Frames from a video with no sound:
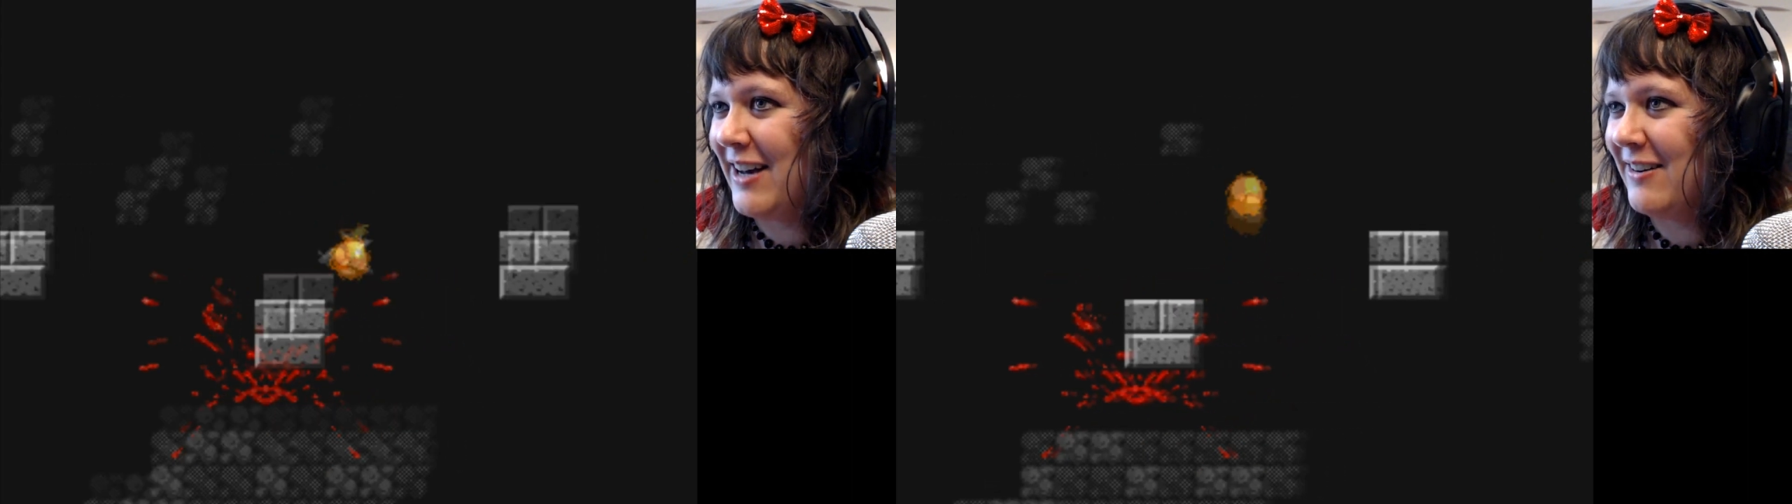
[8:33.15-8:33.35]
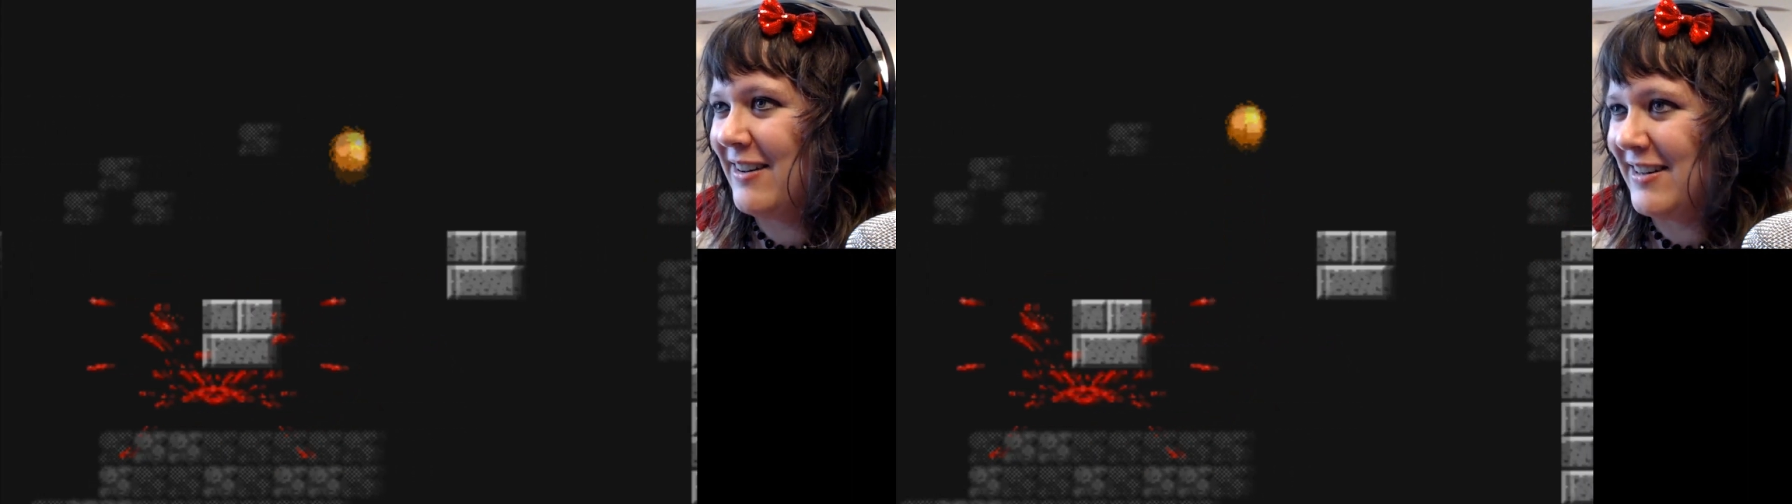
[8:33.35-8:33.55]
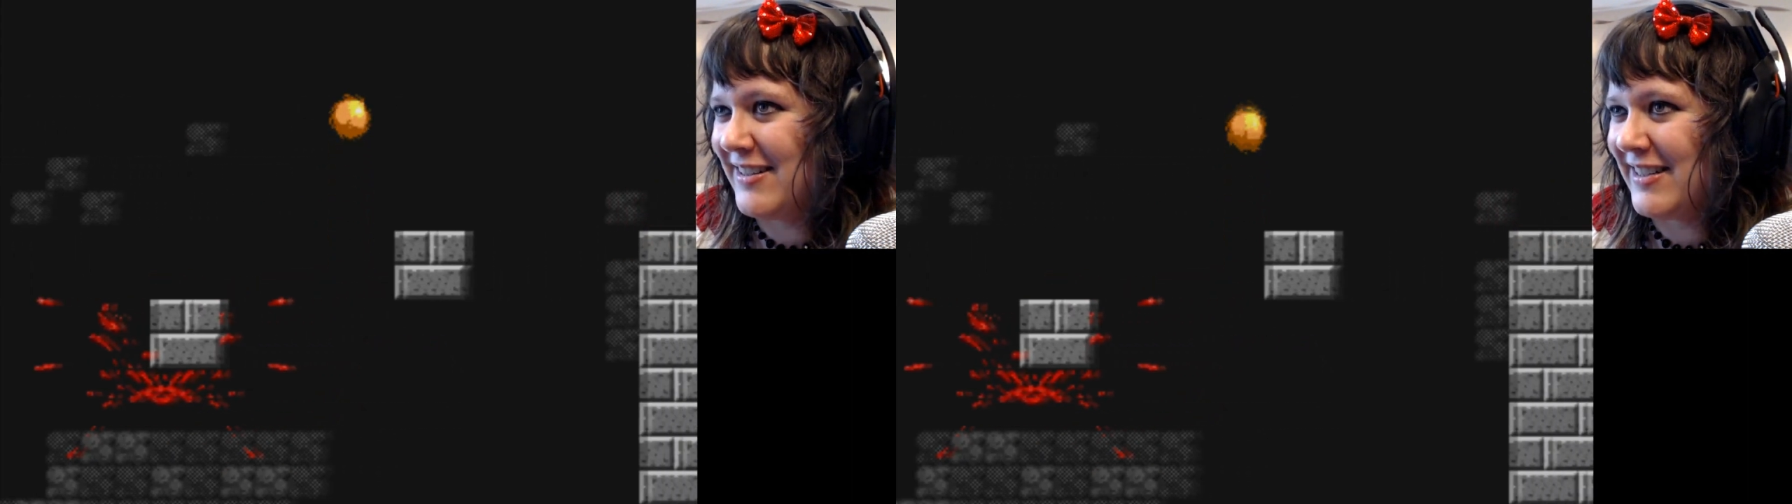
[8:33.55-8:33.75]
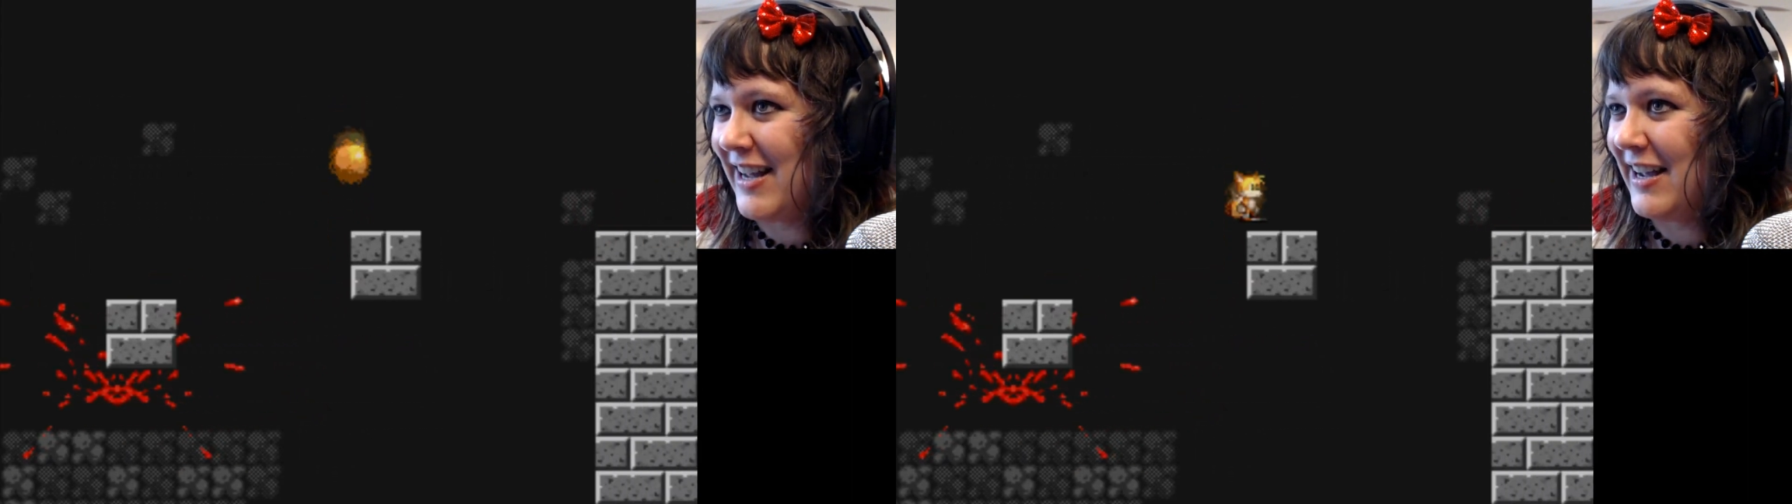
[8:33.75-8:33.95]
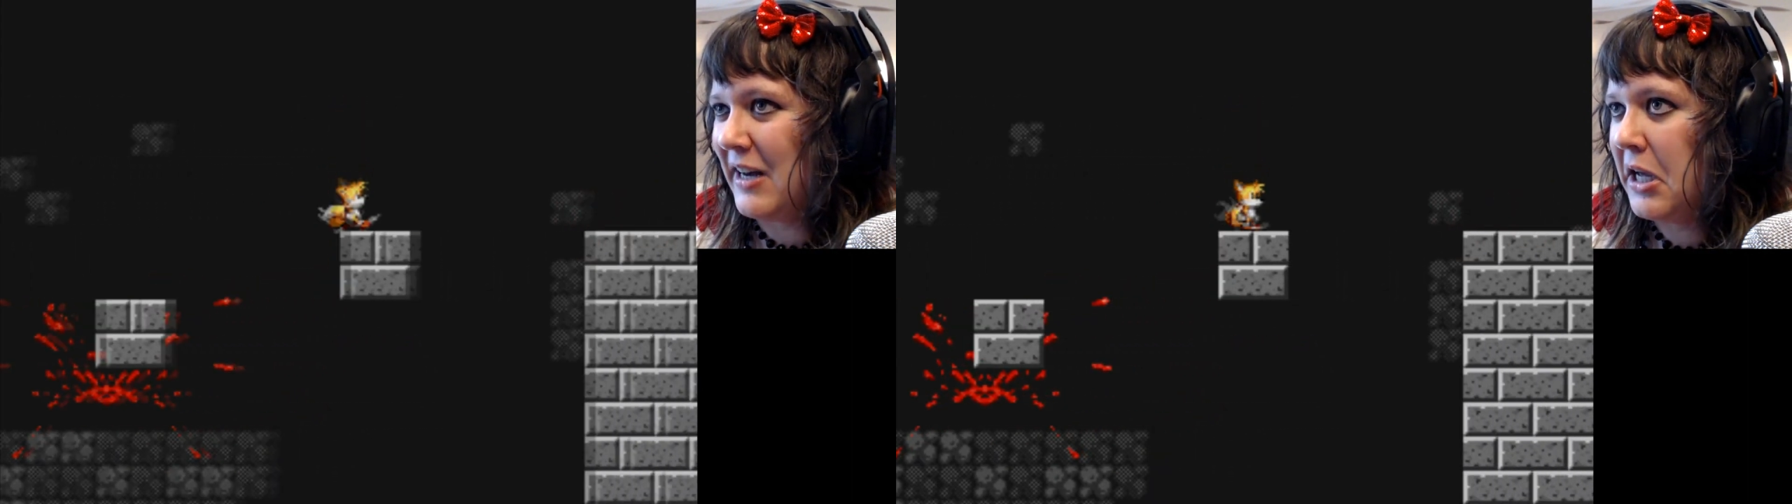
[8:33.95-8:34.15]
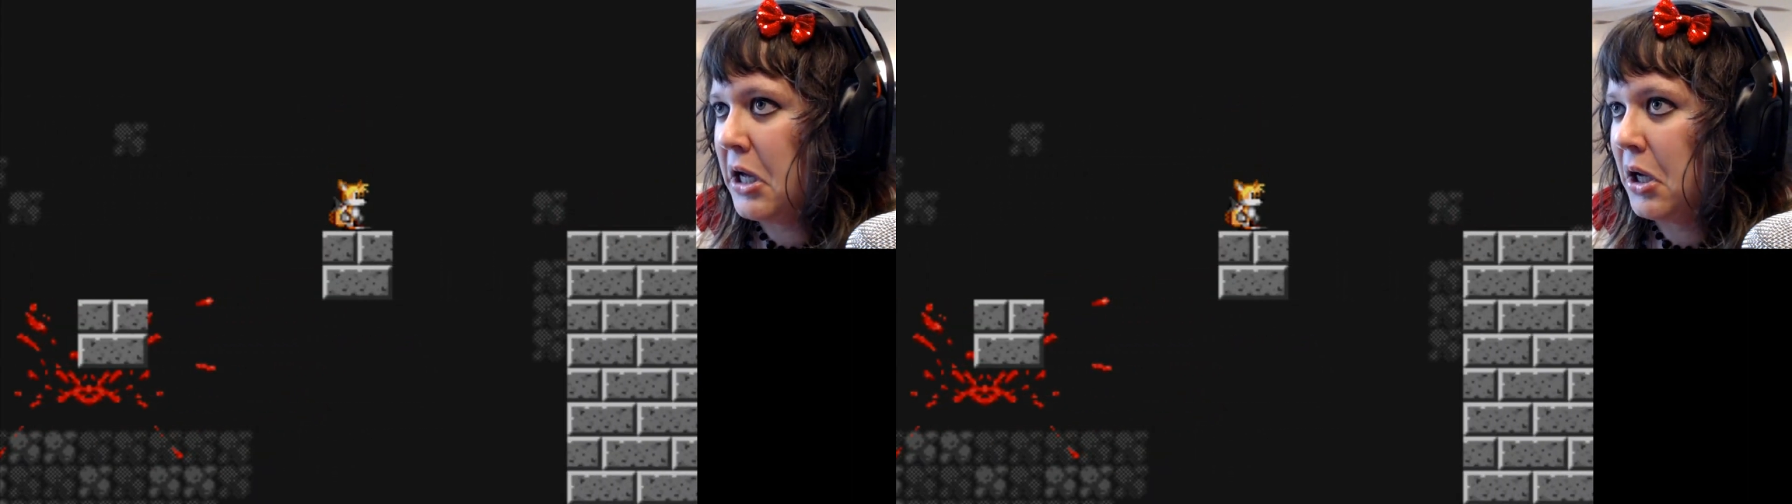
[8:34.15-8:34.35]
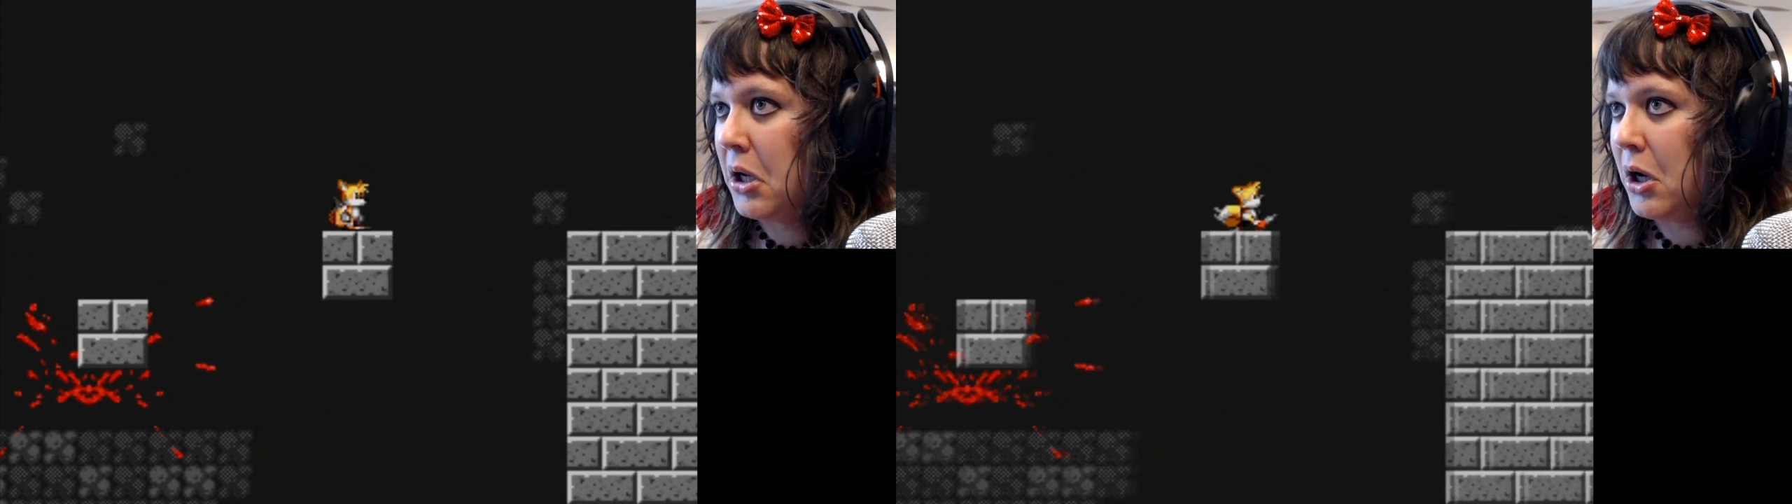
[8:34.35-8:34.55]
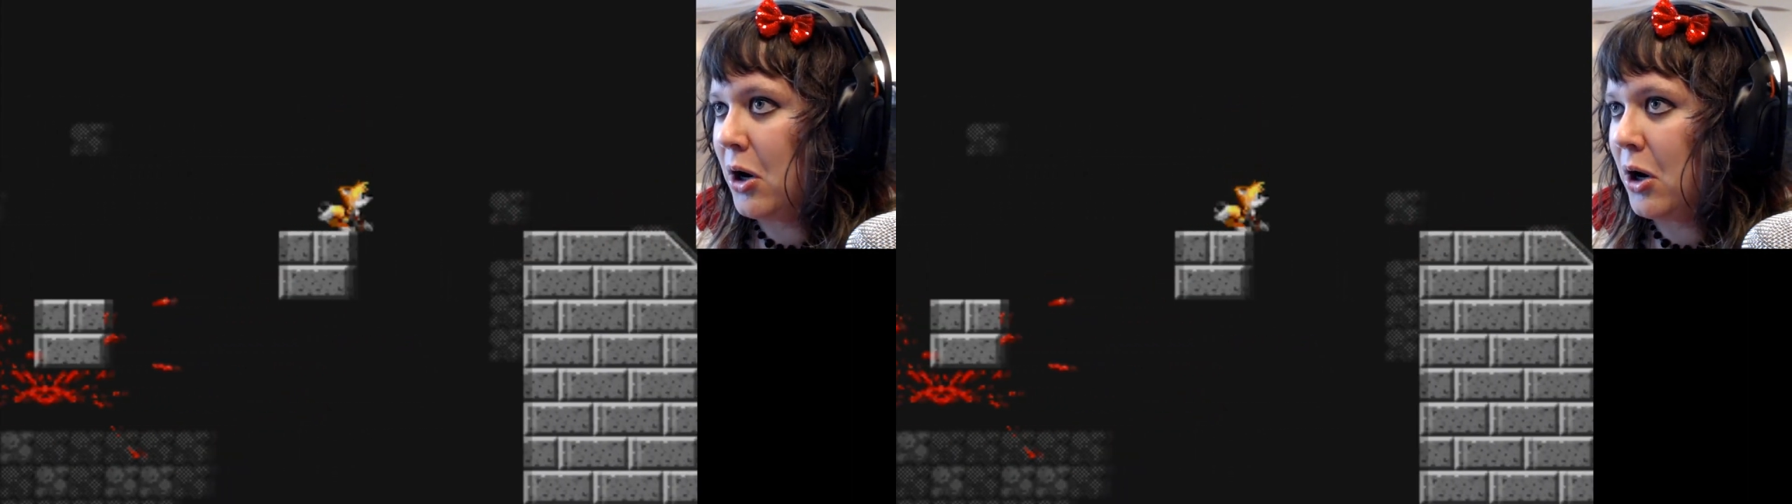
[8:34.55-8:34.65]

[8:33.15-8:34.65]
I don't understand.